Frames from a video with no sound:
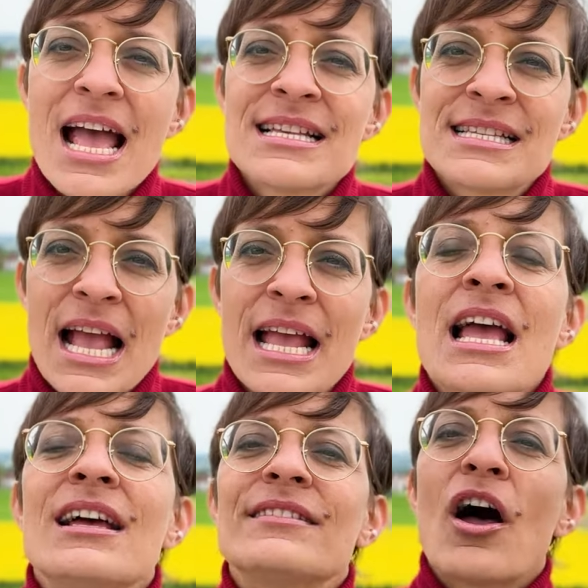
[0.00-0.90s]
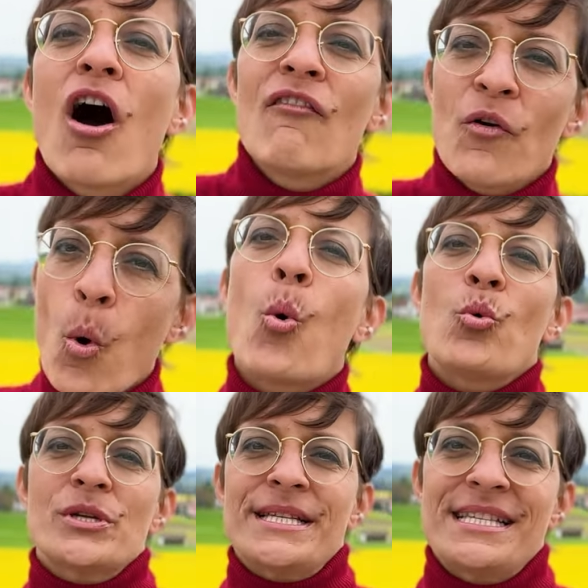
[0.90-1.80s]
say
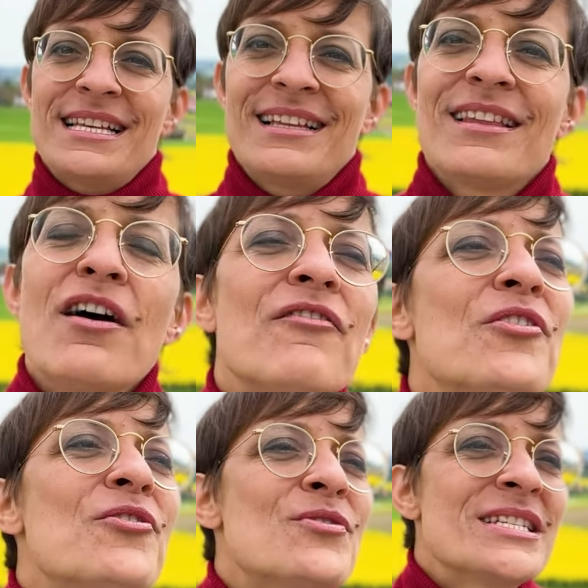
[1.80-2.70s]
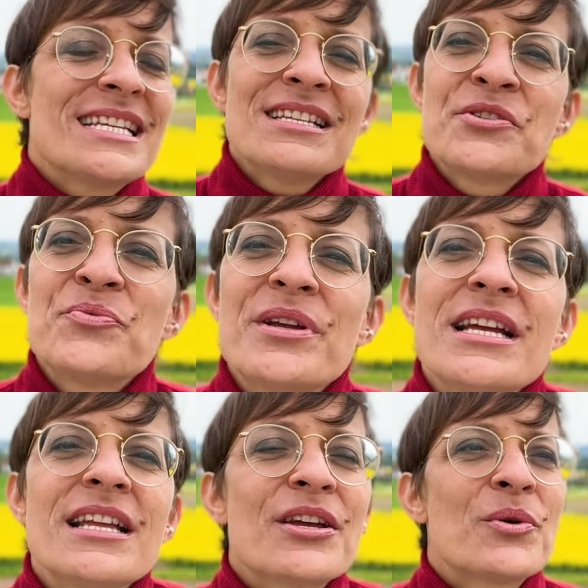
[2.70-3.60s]
Davos. Davos, it's
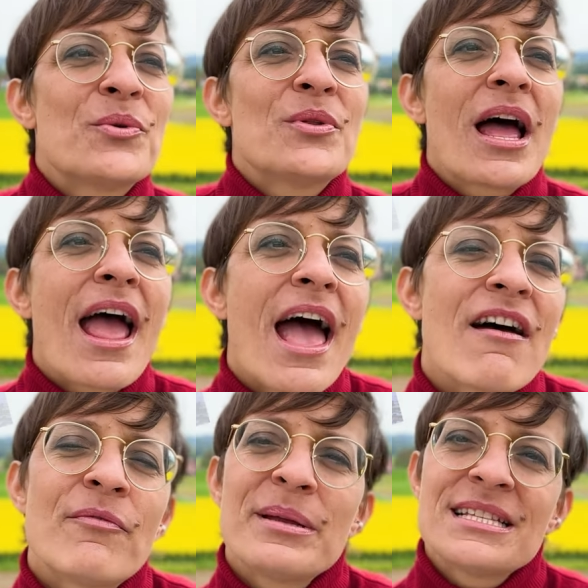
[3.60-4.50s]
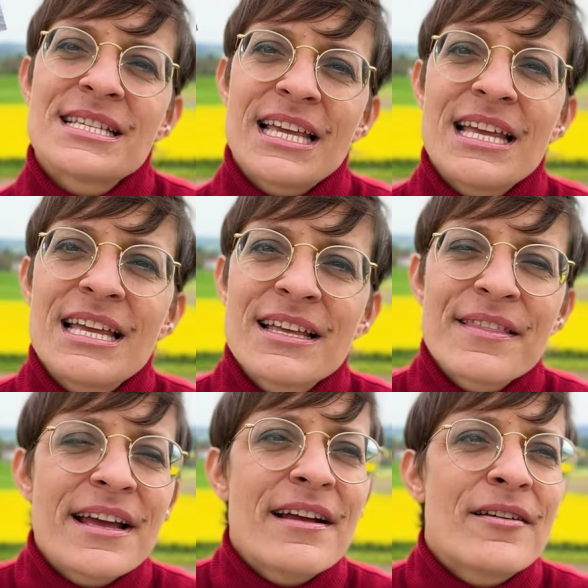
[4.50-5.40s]
really cool. I have been skiing
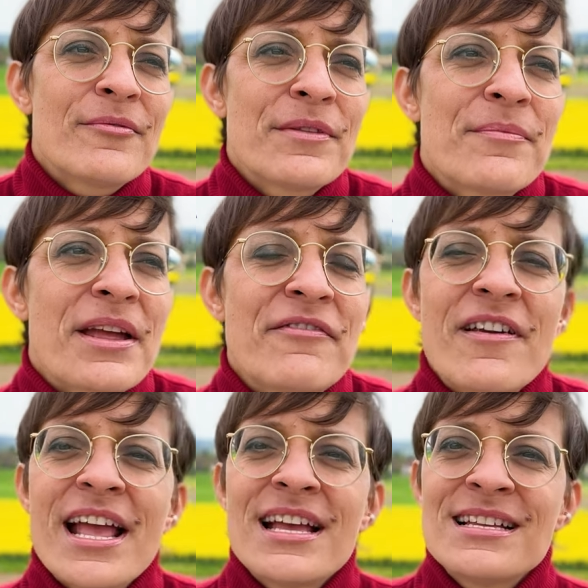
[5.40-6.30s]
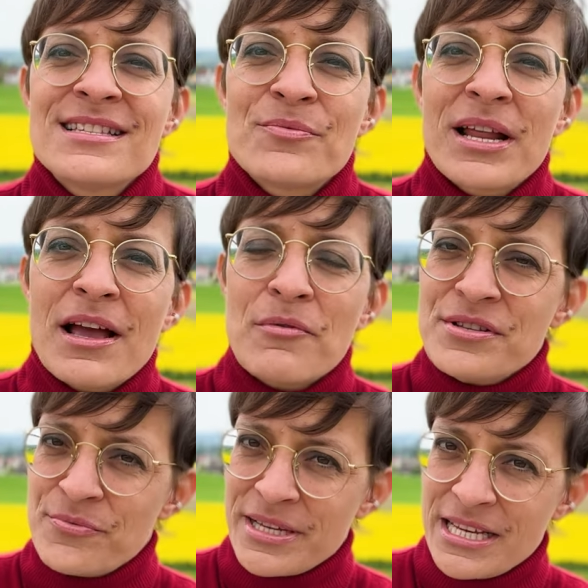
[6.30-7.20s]
there with my friends when I was
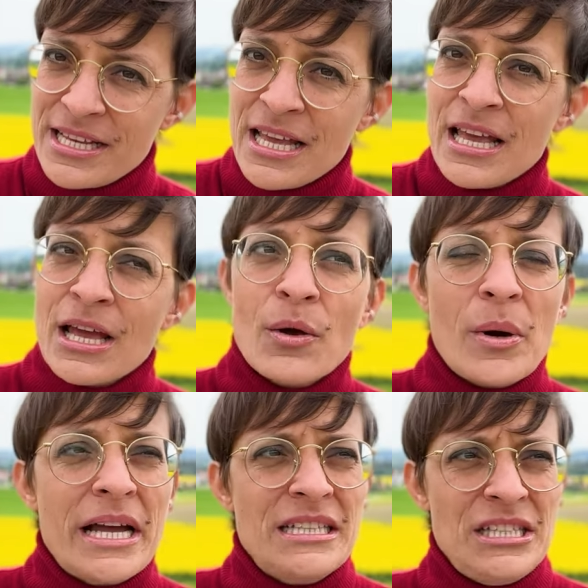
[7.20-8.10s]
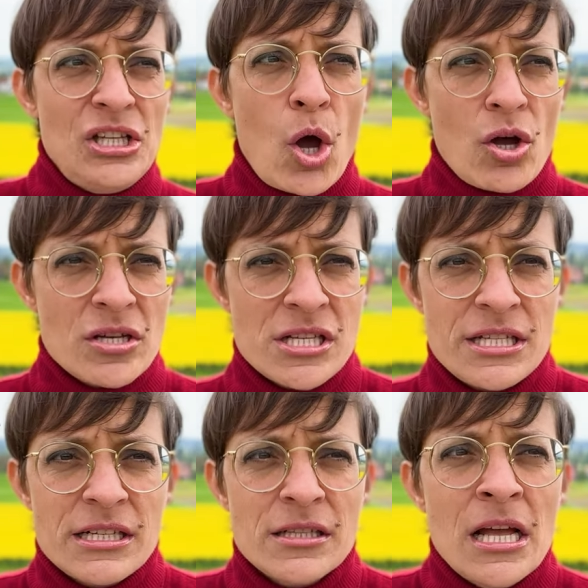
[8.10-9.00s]
really quite young
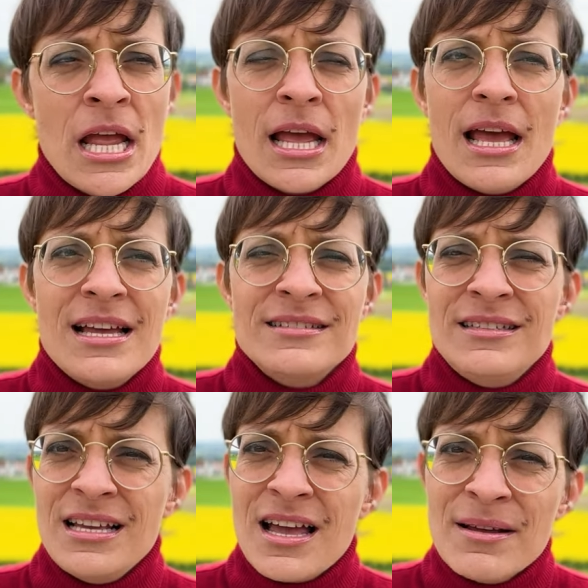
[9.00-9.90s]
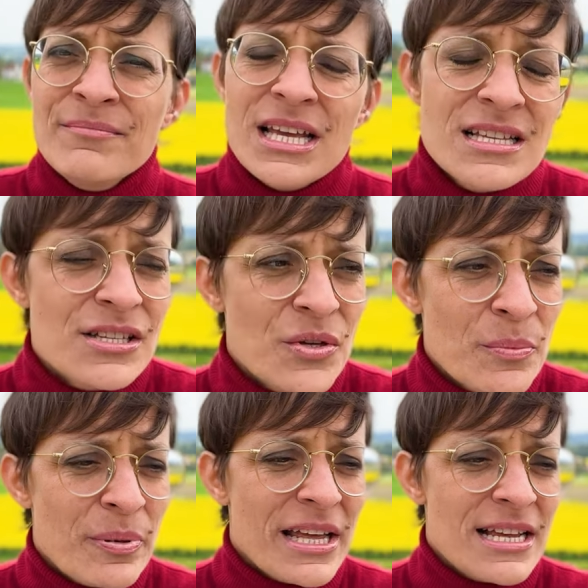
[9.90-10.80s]
still. And yeah, it's a
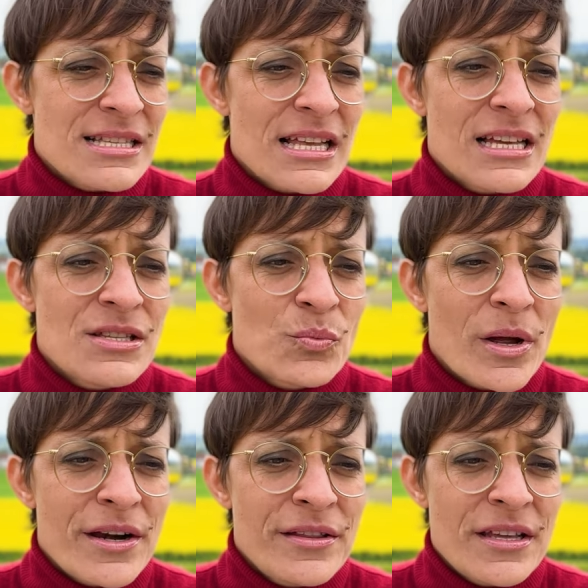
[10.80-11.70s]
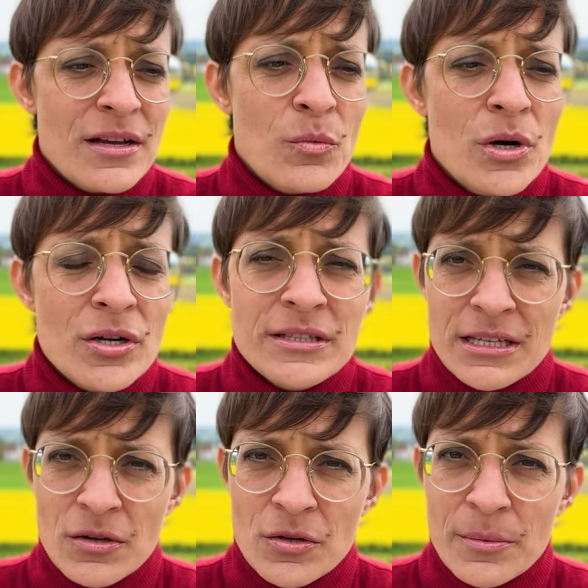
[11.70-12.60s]
good place. It's where the World
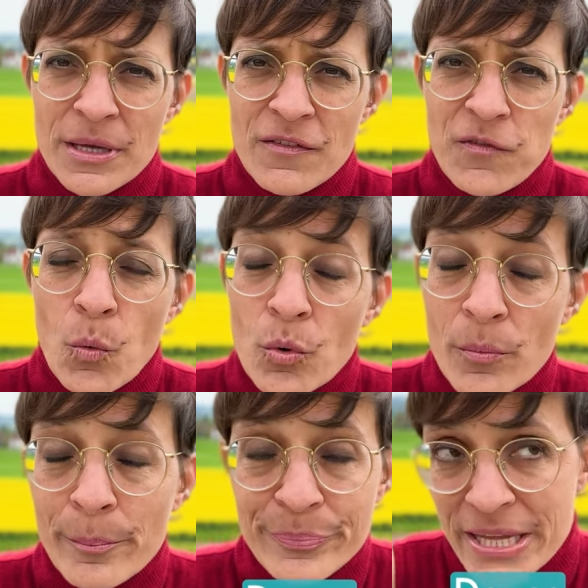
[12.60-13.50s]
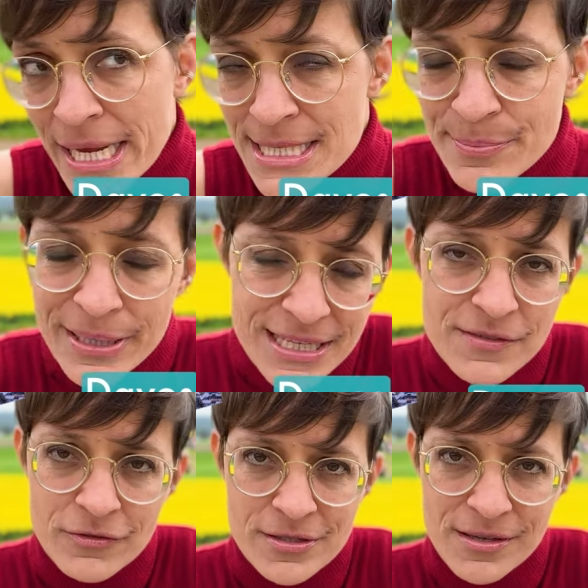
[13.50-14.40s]
Economic Forum takes place,
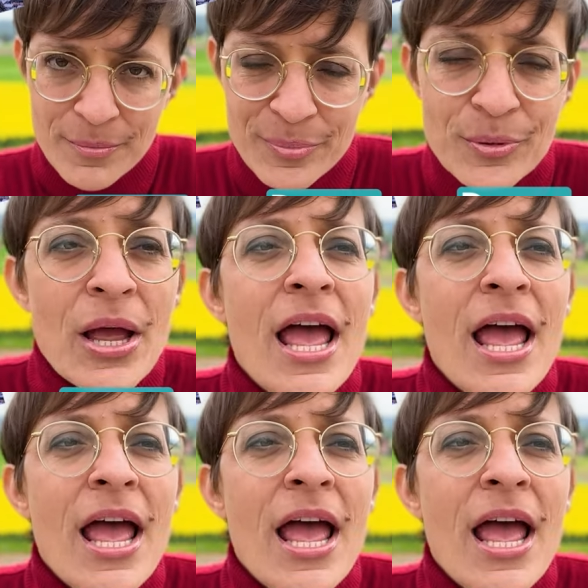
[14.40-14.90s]
for example,